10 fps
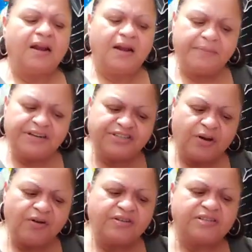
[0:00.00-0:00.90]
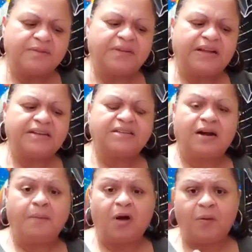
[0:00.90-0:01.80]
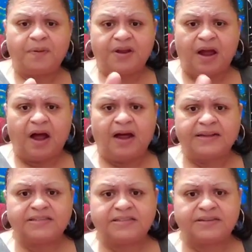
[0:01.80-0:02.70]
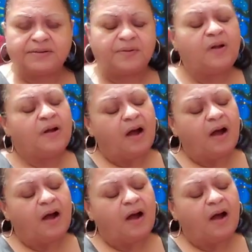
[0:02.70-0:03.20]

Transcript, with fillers: let me show you some things and i'm gonna open your eyes too